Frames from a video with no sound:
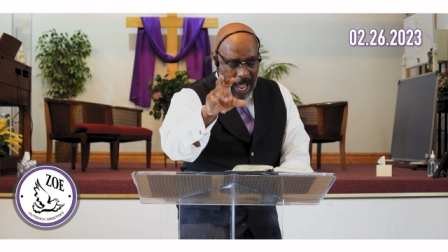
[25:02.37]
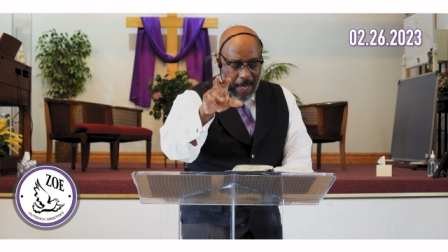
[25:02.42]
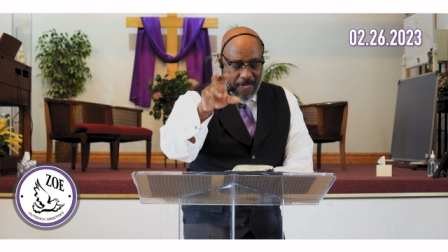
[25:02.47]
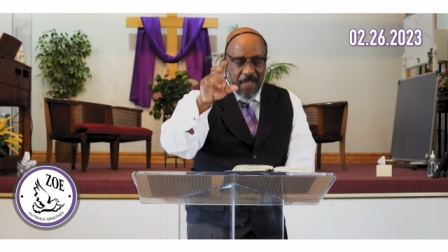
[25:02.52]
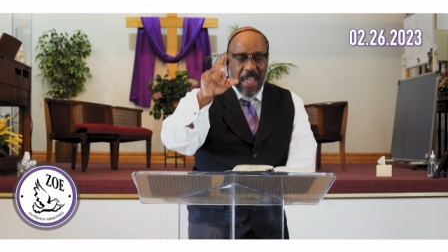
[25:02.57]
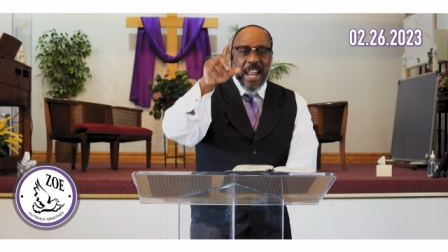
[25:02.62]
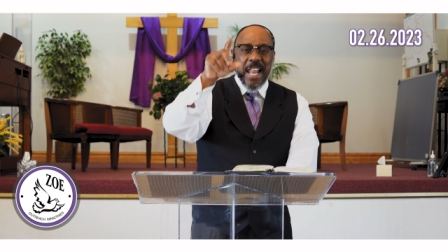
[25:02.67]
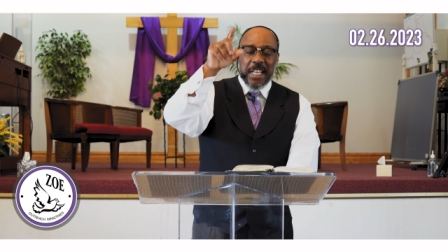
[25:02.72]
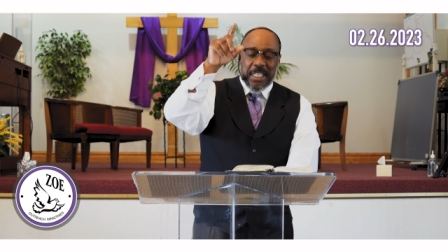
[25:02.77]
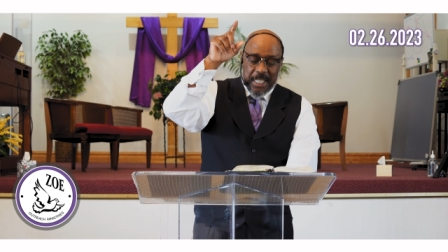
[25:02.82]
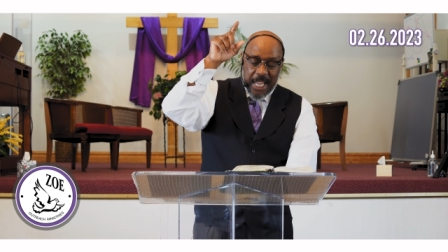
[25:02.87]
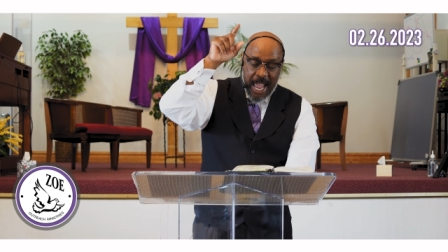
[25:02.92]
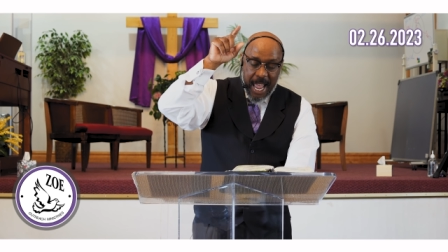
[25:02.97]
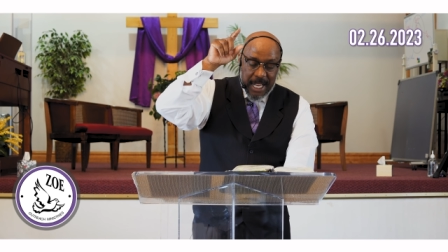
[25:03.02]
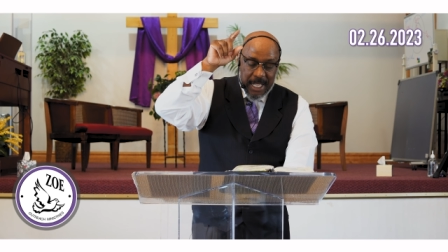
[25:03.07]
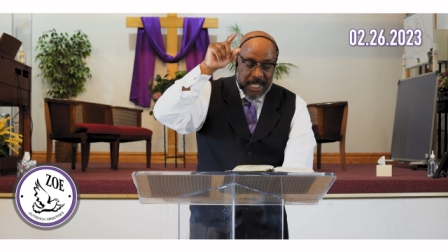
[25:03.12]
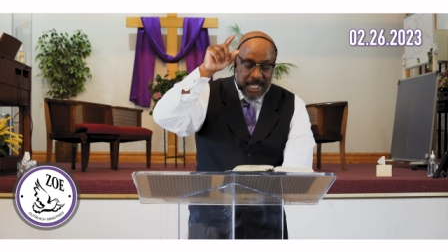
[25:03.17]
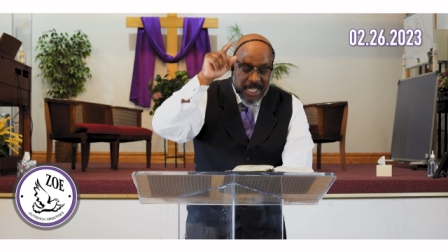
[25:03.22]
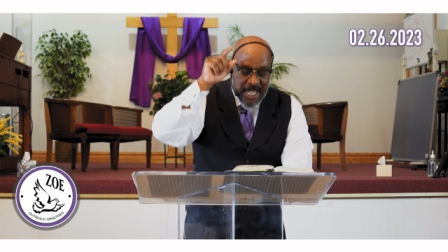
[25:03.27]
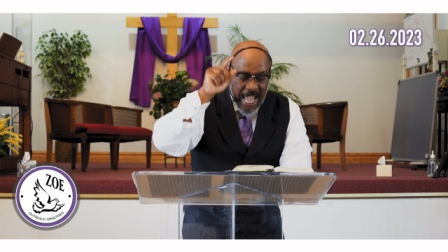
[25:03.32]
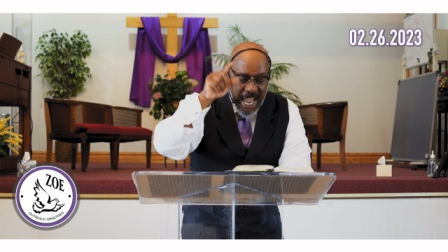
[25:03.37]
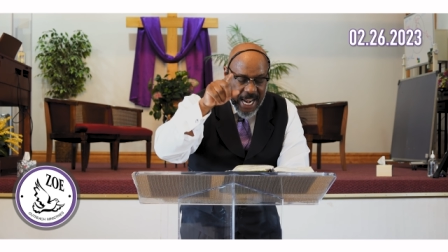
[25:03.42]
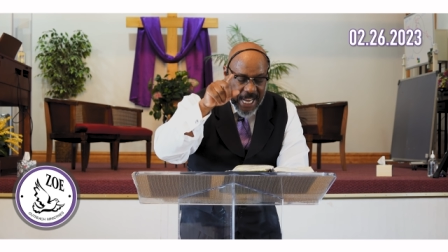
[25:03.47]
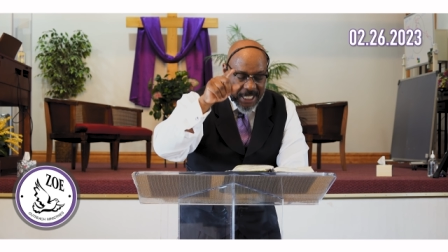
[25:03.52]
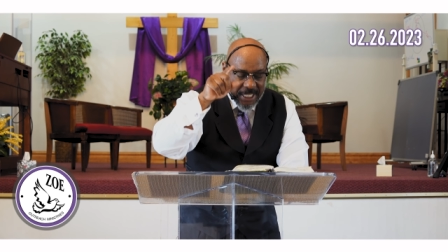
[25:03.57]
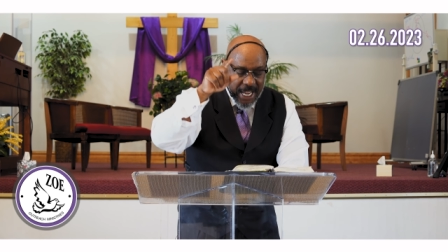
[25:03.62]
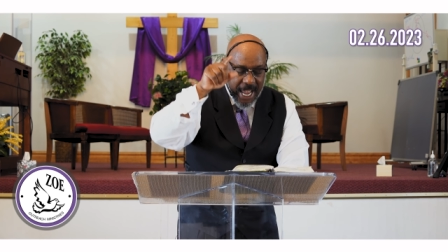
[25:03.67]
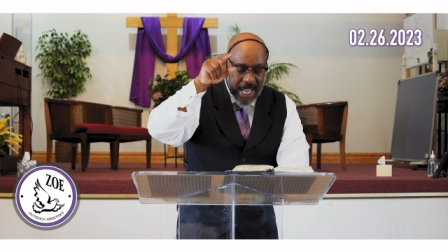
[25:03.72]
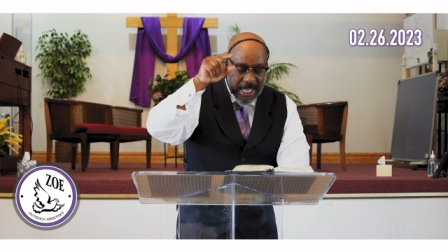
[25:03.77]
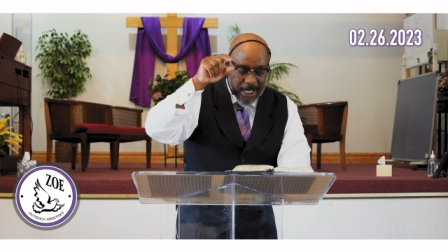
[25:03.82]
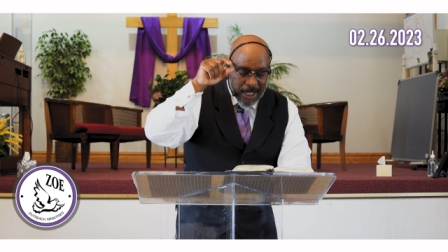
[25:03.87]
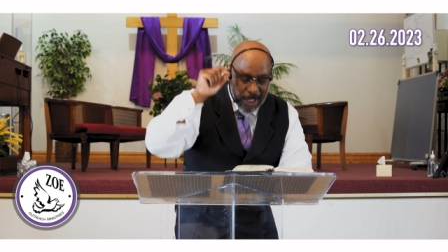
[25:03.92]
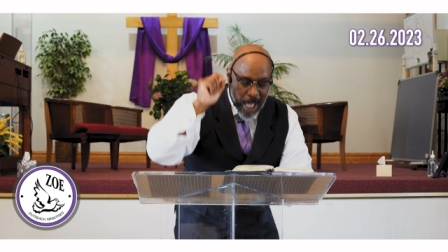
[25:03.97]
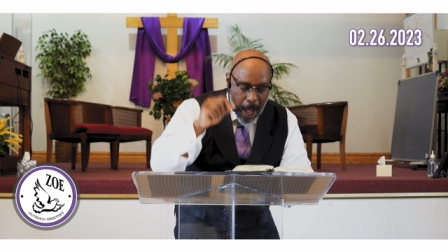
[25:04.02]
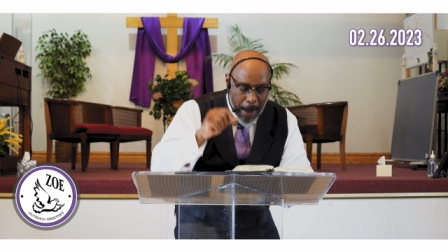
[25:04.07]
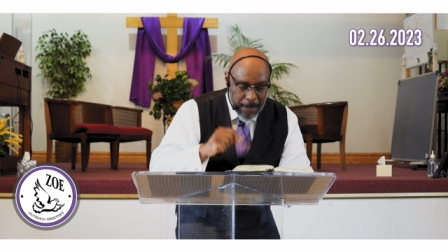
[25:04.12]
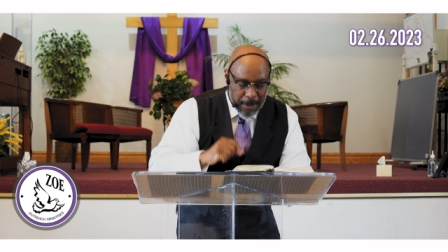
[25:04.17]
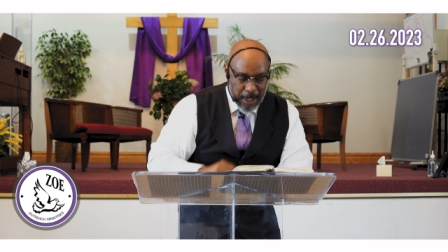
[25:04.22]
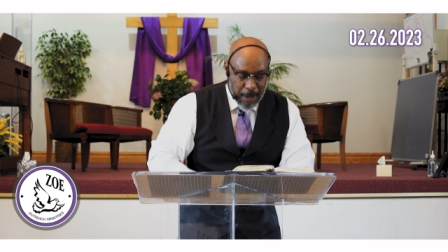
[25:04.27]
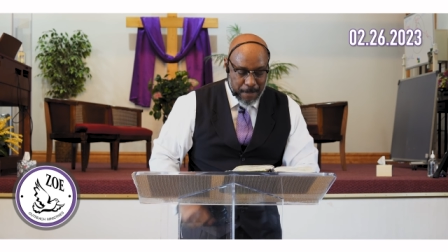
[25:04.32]
And then he says, Then he says,
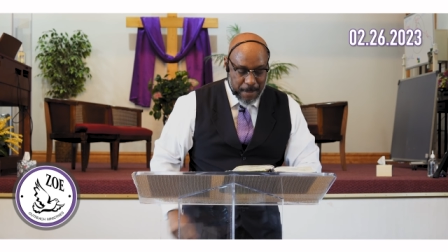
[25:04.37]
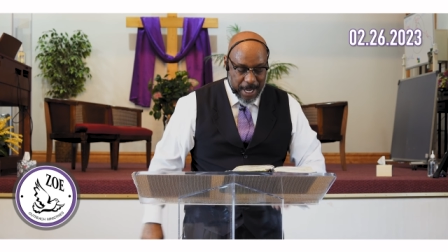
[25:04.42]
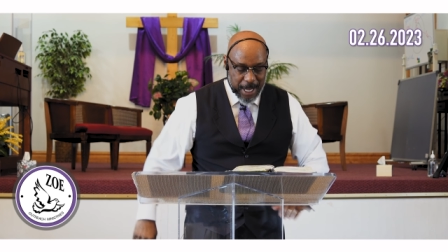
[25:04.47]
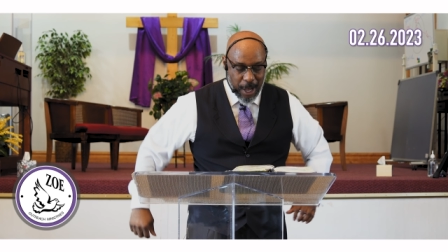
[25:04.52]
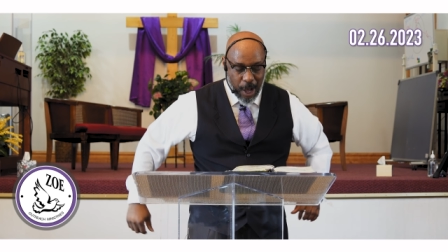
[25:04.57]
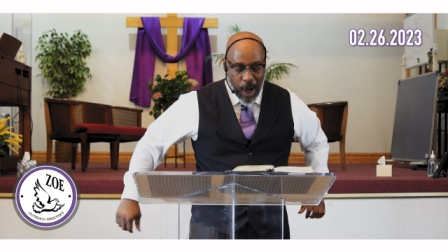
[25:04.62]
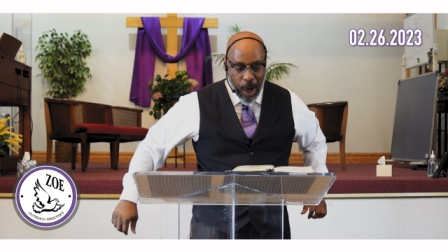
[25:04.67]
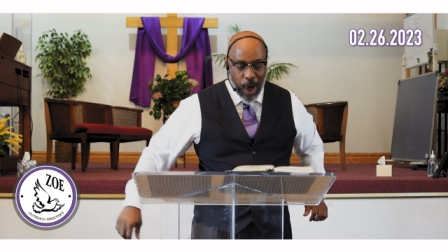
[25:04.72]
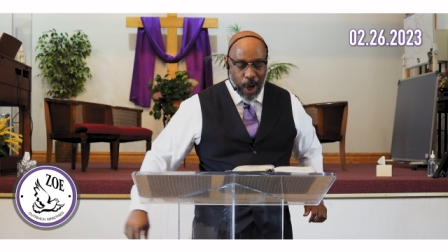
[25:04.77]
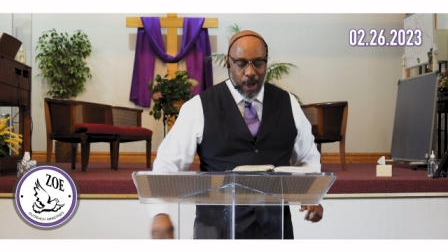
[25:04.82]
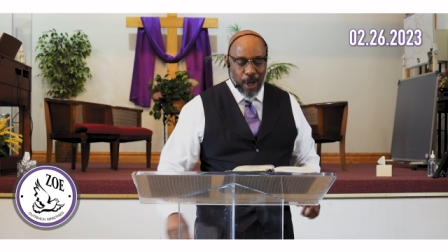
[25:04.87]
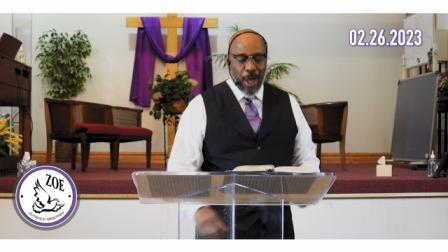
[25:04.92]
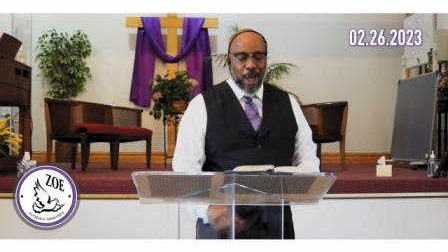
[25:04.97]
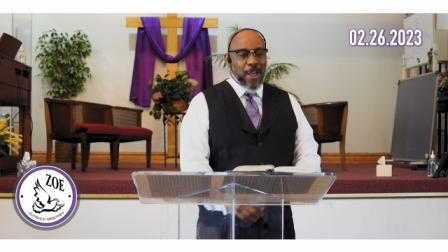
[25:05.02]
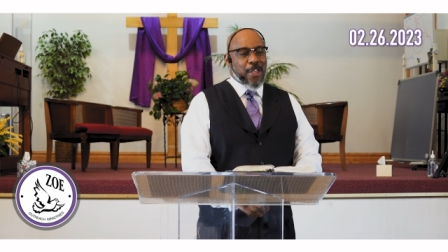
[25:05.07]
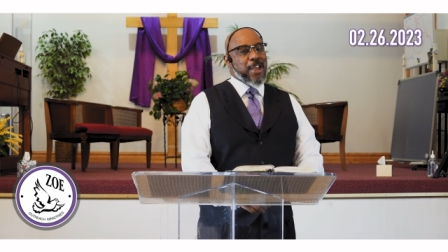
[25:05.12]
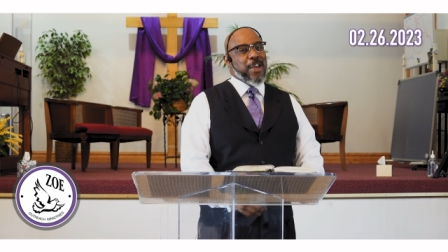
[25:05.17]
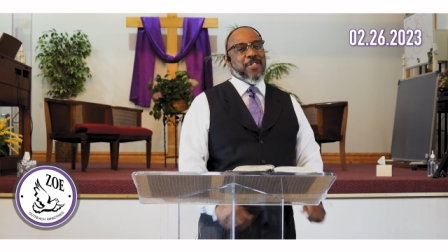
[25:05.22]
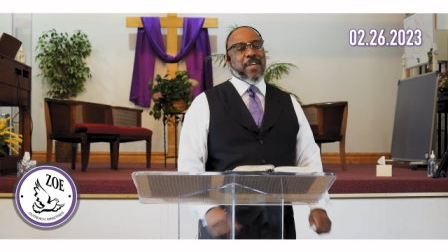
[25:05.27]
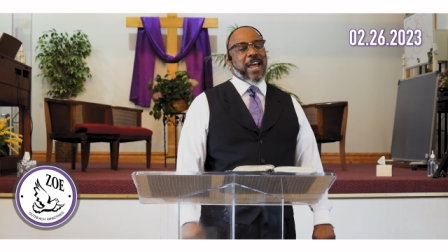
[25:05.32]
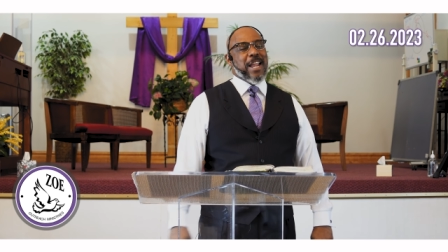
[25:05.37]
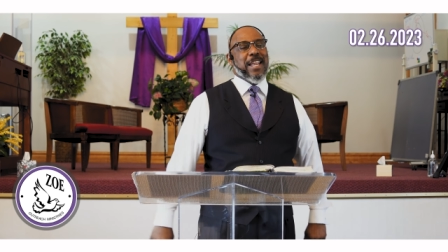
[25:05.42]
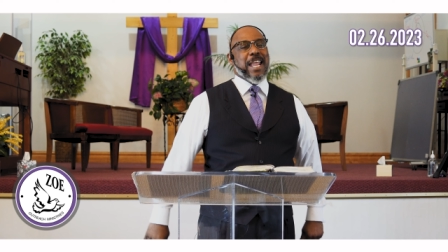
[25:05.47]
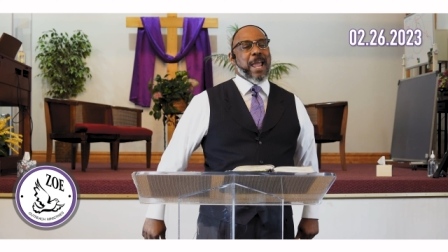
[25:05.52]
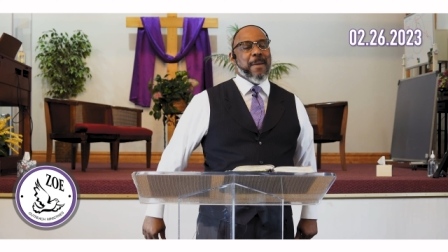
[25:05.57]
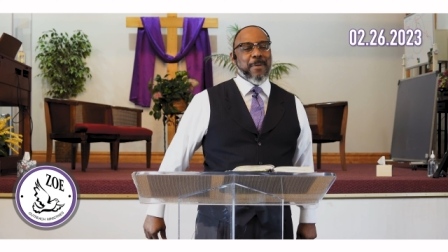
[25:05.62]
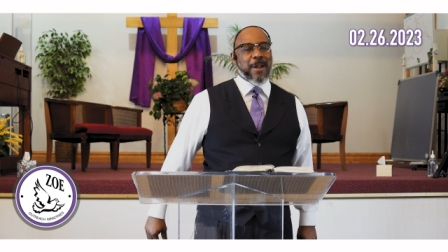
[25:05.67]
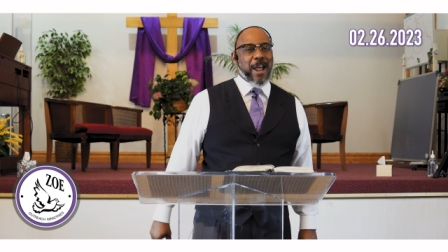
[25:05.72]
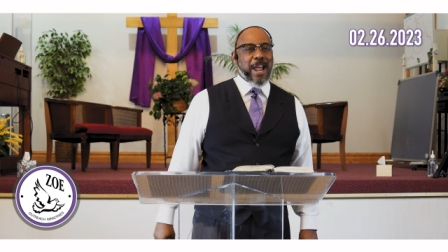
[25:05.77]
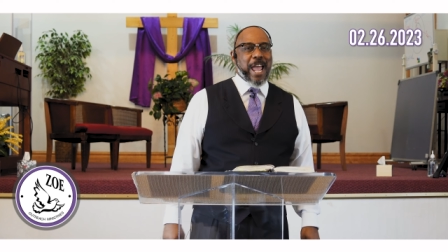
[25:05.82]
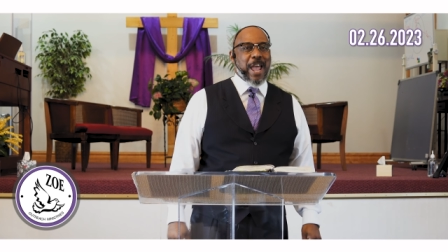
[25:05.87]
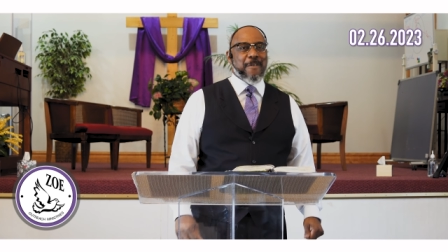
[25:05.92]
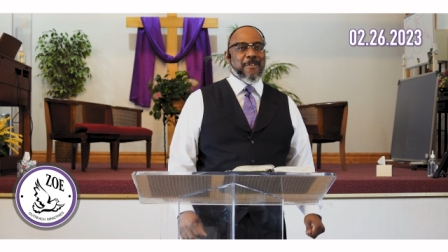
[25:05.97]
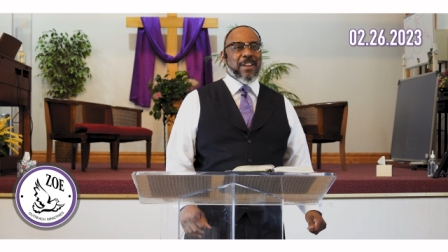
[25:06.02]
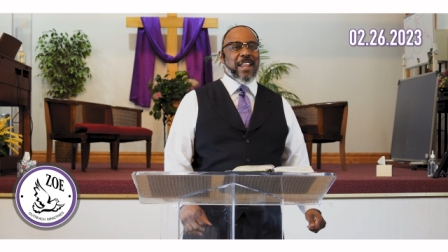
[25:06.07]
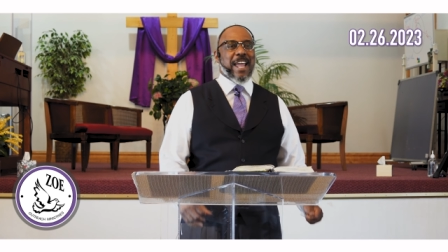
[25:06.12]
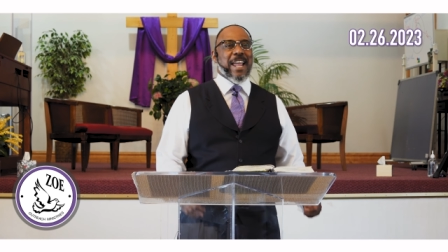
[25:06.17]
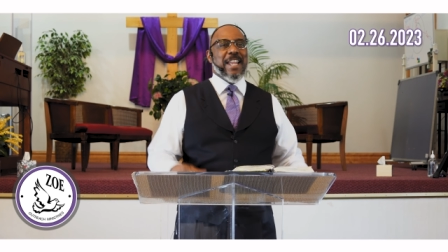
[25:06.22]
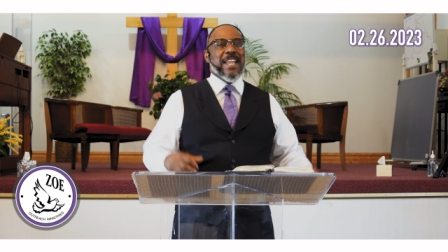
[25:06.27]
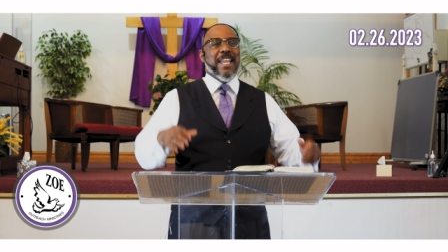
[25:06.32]
Come to me, all you that labor and are
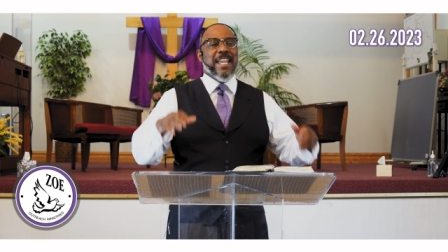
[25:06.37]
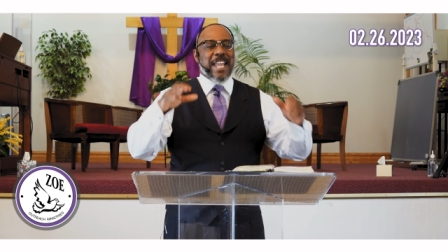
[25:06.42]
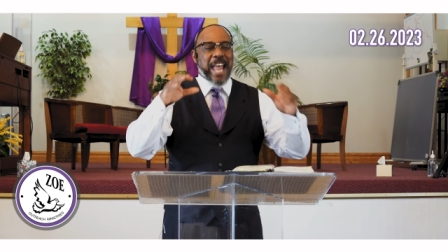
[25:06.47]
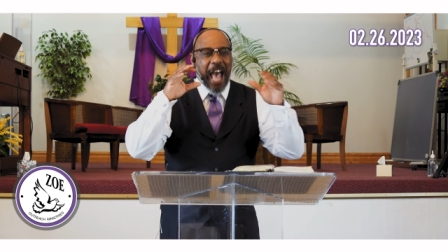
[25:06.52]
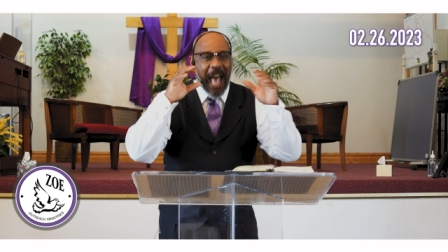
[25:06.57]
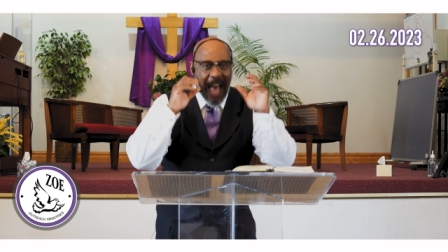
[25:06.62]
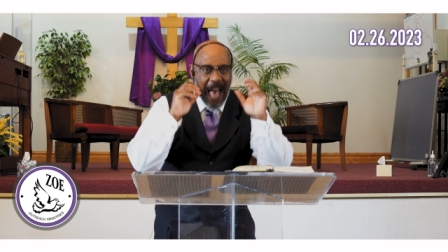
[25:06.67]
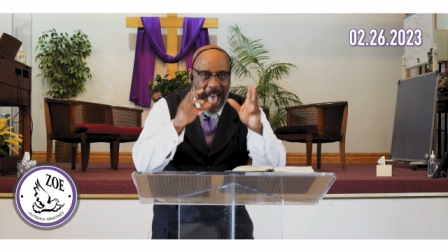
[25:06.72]
heavy laden.